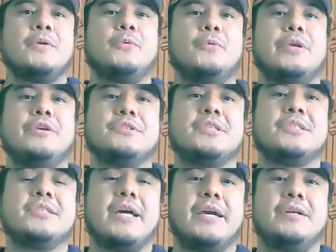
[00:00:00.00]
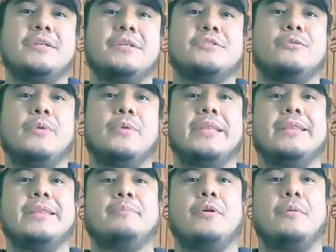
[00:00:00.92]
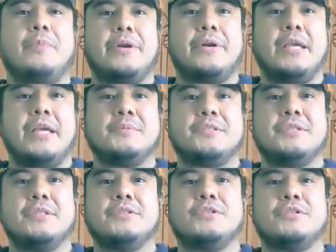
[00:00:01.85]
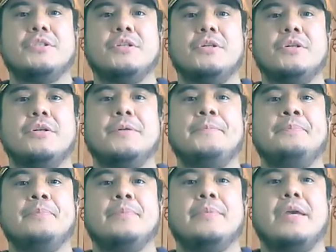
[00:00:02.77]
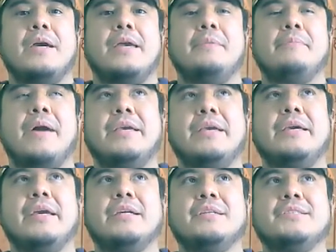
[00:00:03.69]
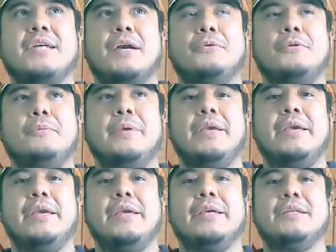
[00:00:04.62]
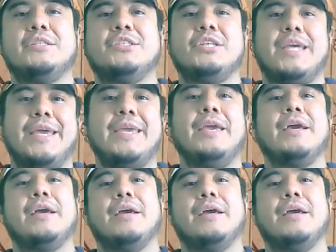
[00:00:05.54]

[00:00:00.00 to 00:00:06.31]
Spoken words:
we use the titles with proper names. So in my case, I will be J-Jorge.